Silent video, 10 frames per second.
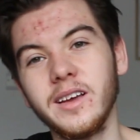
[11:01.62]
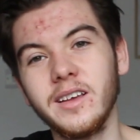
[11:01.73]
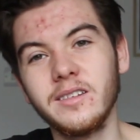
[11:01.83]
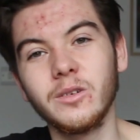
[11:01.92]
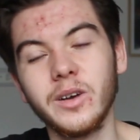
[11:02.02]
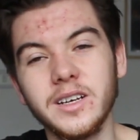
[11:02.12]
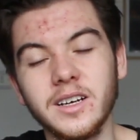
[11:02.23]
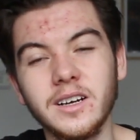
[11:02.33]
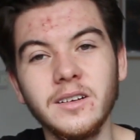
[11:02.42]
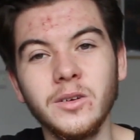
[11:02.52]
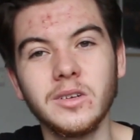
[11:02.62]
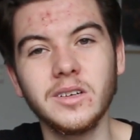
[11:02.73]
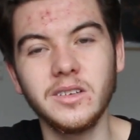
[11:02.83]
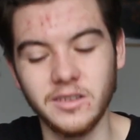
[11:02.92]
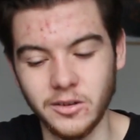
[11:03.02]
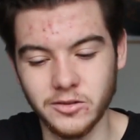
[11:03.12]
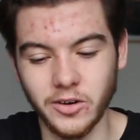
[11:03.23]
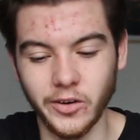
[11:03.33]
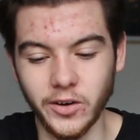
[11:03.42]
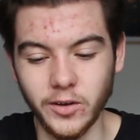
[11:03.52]
that he's already going to lose because he's not
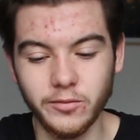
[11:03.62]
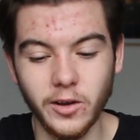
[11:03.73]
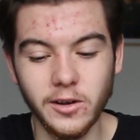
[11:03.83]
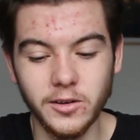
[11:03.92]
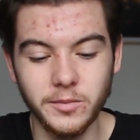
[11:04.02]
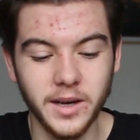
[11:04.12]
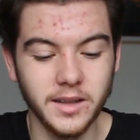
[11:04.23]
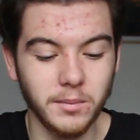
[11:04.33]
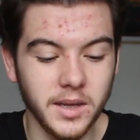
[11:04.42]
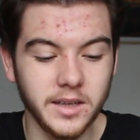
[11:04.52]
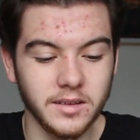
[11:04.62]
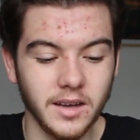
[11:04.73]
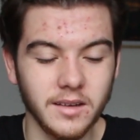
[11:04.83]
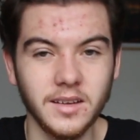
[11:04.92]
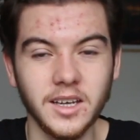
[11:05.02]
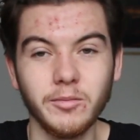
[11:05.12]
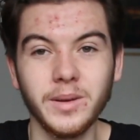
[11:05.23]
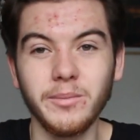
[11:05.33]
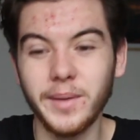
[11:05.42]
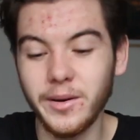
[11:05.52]
strong enough, followed by the PTSD of
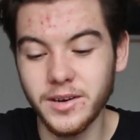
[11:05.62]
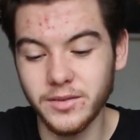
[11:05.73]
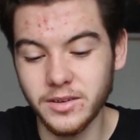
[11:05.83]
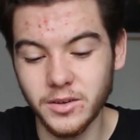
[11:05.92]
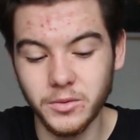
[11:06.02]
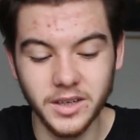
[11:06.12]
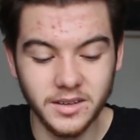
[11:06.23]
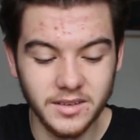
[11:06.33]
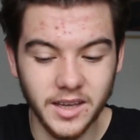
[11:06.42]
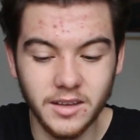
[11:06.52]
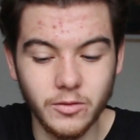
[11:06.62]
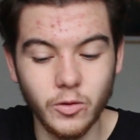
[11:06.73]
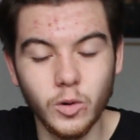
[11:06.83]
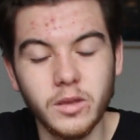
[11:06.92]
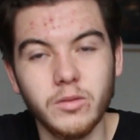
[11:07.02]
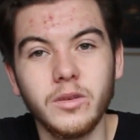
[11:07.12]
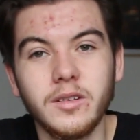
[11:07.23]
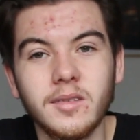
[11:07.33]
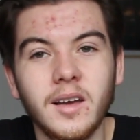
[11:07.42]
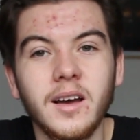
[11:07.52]
being buried for 2 weeks. Like, he's crawling through
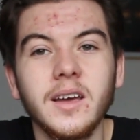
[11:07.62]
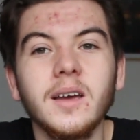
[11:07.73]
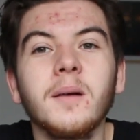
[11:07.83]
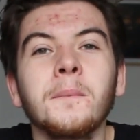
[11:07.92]
these tight